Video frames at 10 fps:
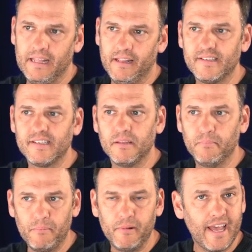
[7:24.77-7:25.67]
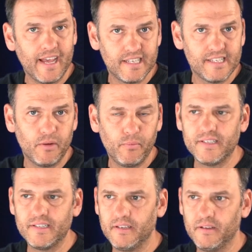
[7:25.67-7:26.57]
This is the public access that we
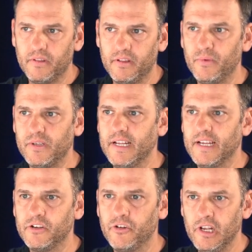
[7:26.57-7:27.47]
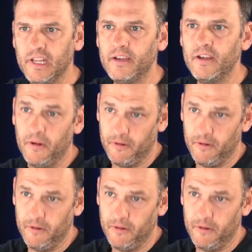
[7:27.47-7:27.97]
selected earlier.